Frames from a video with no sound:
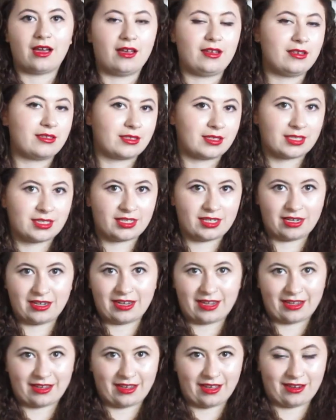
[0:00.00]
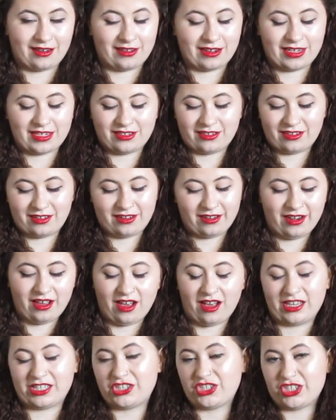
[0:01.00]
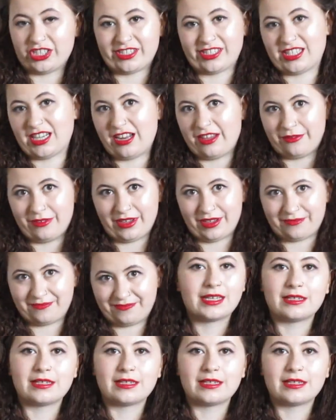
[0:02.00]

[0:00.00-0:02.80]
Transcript: It's stunning and I just love it.